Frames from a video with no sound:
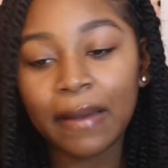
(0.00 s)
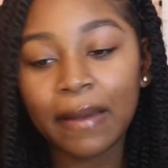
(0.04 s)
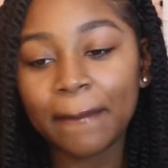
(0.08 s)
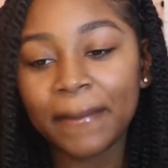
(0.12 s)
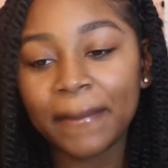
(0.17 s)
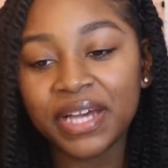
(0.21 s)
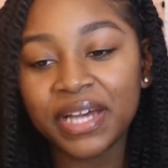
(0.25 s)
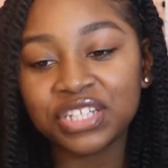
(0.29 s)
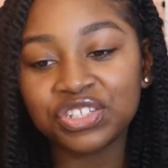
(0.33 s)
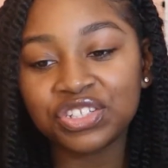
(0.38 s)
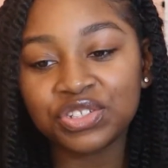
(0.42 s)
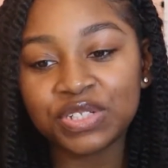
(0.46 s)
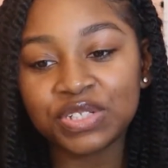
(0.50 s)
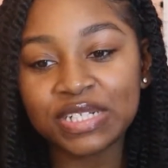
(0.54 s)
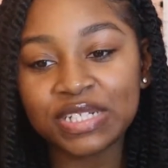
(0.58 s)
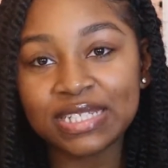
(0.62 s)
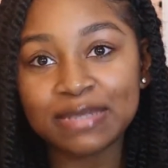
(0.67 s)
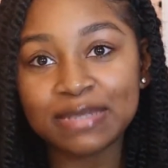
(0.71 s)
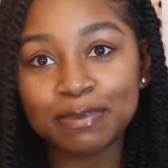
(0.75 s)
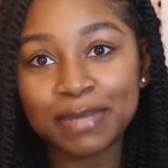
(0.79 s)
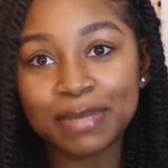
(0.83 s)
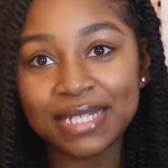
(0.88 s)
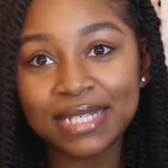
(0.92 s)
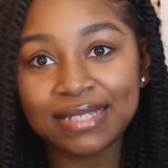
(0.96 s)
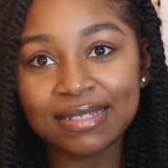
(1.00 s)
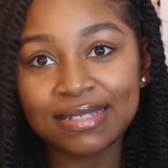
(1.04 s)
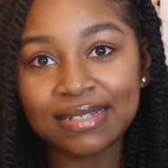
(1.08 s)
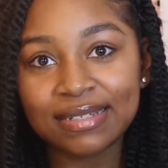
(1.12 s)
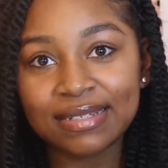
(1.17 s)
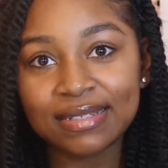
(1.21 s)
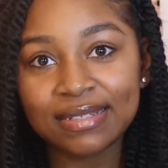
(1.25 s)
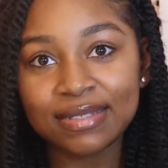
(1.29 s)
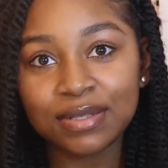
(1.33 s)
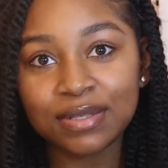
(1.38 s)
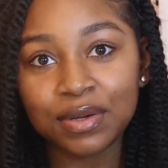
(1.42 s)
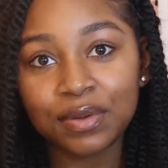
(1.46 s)
My street's busy,
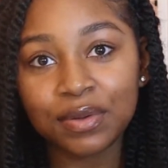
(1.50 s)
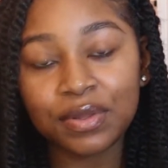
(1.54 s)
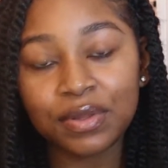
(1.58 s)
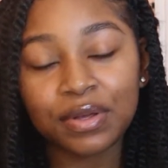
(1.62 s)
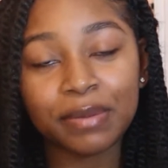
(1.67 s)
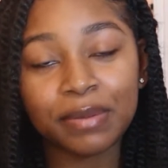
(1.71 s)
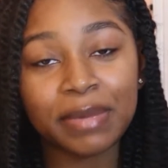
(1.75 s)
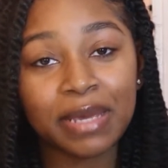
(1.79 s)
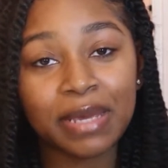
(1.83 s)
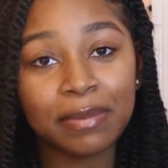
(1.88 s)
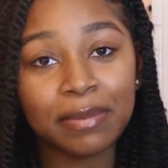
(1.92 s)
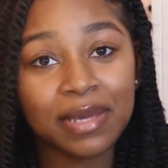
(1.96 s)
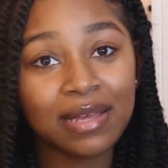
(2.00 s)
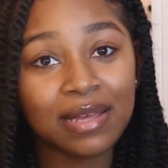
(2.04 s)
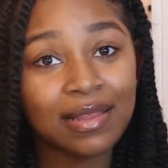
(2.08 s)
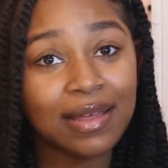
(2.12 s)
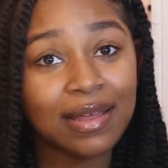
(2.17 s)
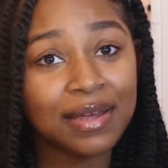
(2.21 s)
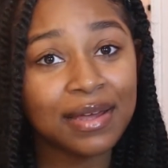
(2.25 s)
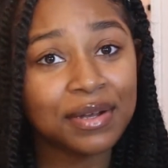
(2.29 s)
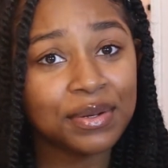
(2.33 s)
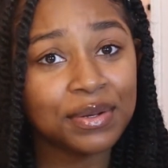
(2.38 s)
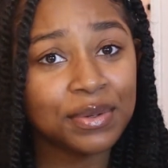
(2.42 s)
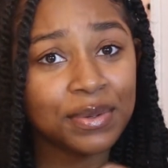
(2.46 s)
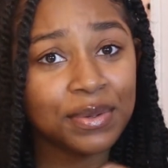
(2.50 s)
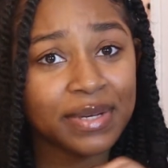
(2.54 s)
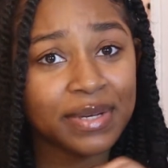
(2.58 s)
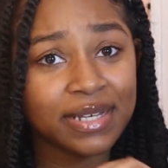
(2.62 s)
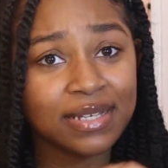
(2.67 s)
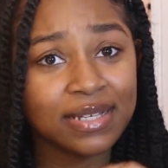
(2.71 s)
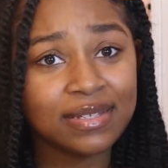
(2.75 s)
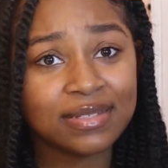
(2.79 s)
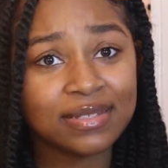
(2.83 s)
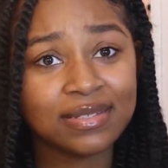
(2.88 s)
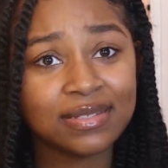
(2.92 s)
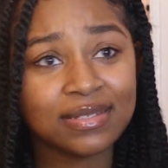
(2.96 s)
so there may be a lot of
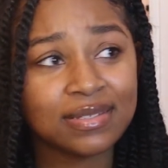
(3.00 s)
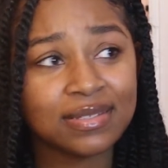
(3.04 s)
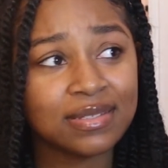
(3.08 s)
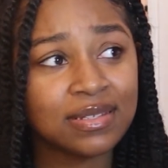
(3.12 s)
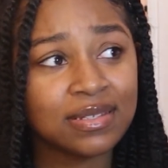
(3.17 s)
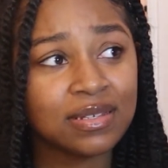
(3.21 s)
noise.